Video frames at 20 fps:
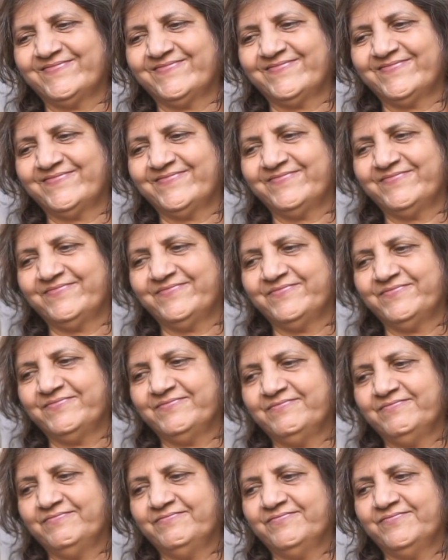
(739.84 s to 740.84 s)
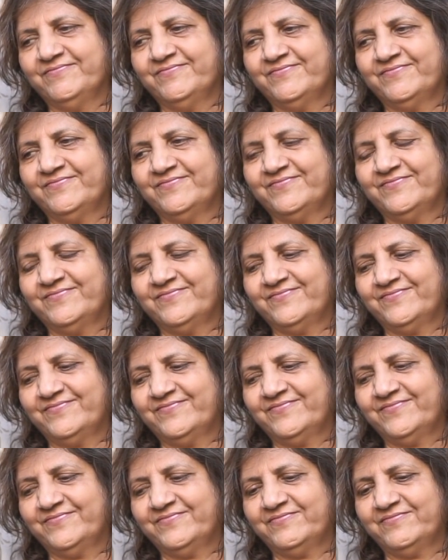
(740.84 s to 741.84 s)

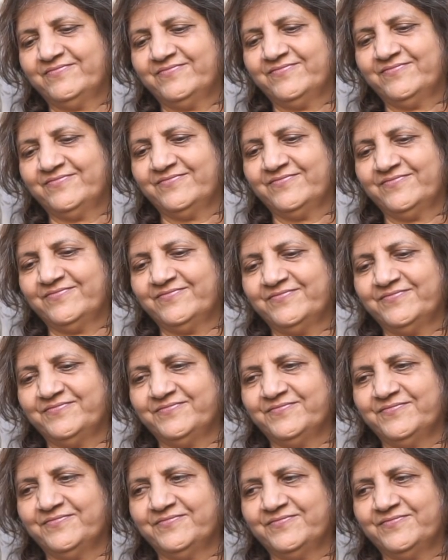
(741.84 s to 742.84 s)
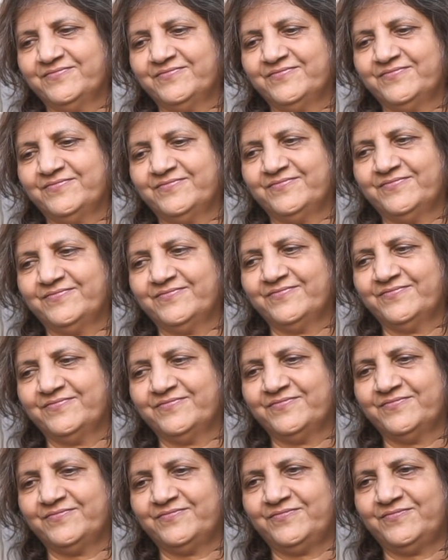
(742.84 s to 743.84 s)

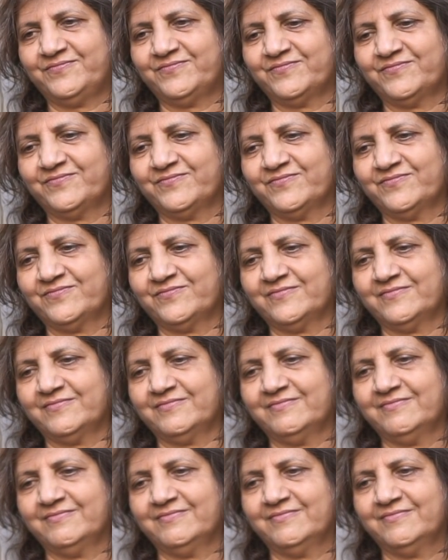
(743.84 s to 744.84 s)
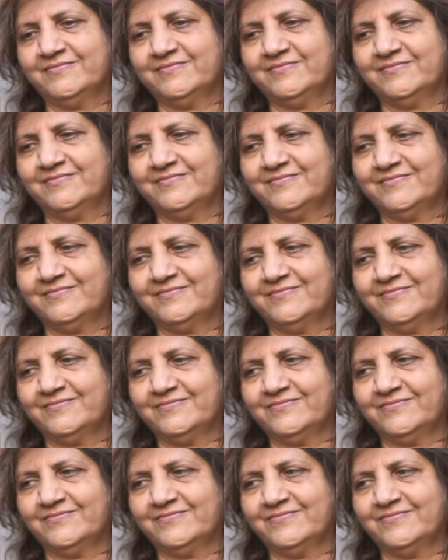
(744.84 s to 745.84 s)

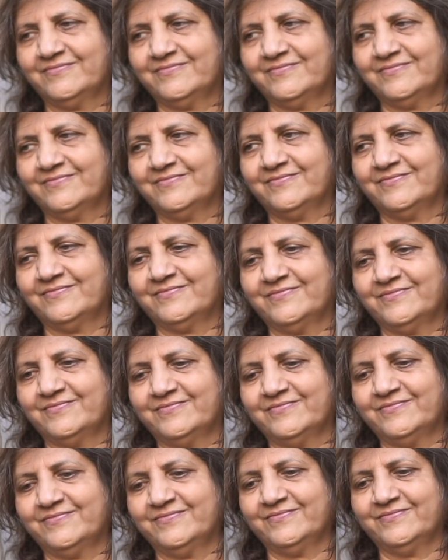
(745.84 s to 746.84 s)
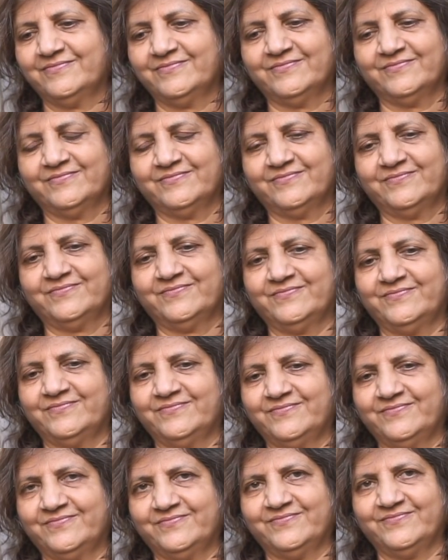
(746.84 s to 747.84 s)
This person isn't speaking.